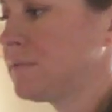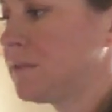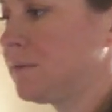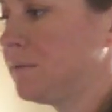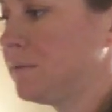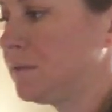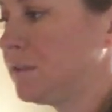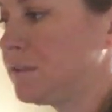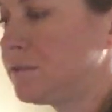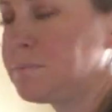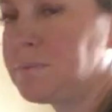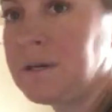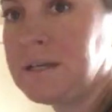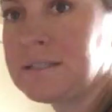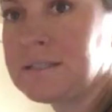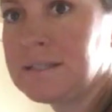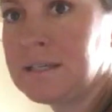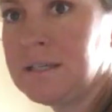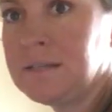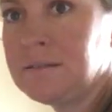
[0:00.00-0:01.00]
so we'll just
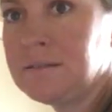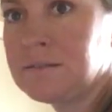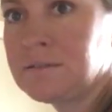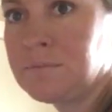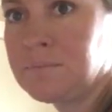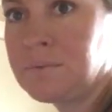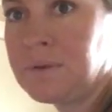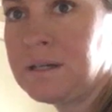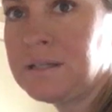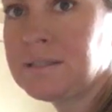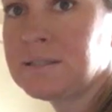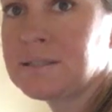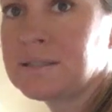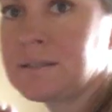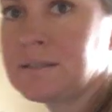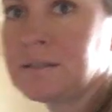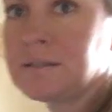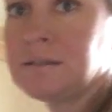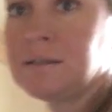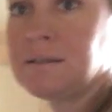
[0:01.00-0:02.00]
press in, so press.
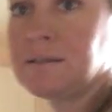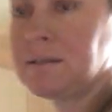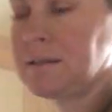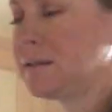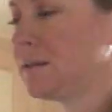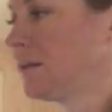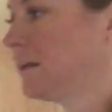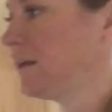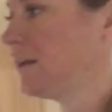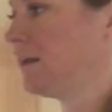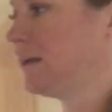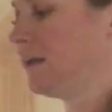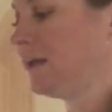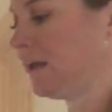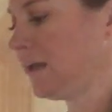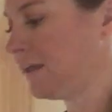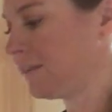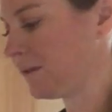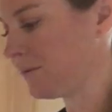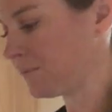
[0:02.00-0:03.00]

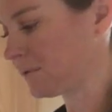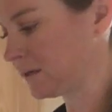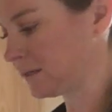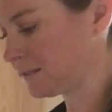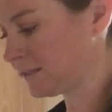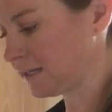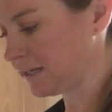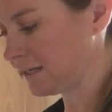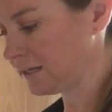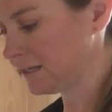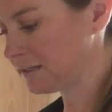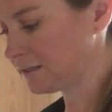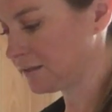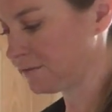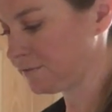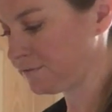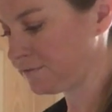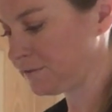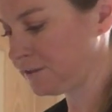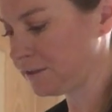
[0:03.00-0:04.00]
And then we're gonna take it into
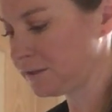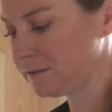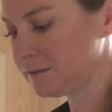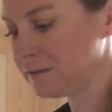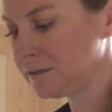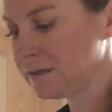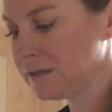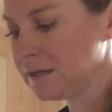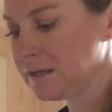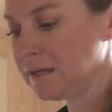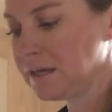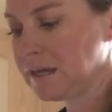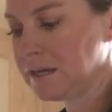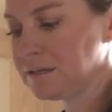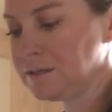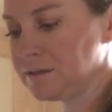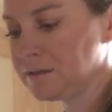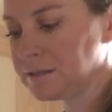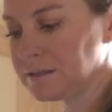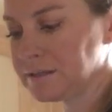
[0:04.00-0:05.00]
the foot, and
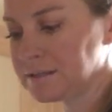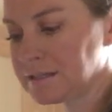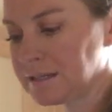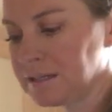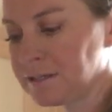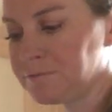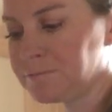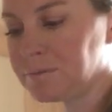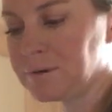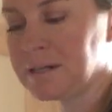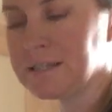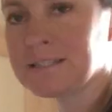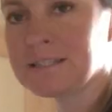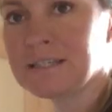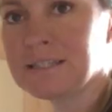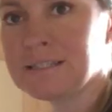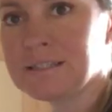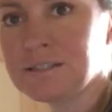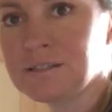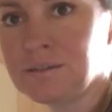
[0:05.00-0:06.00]
you can just kind of press
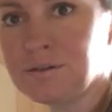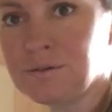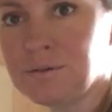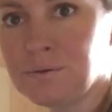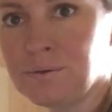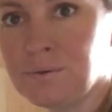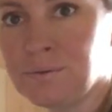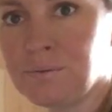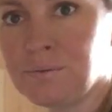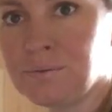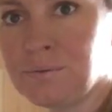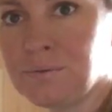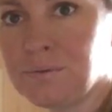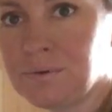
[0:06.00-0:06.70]
into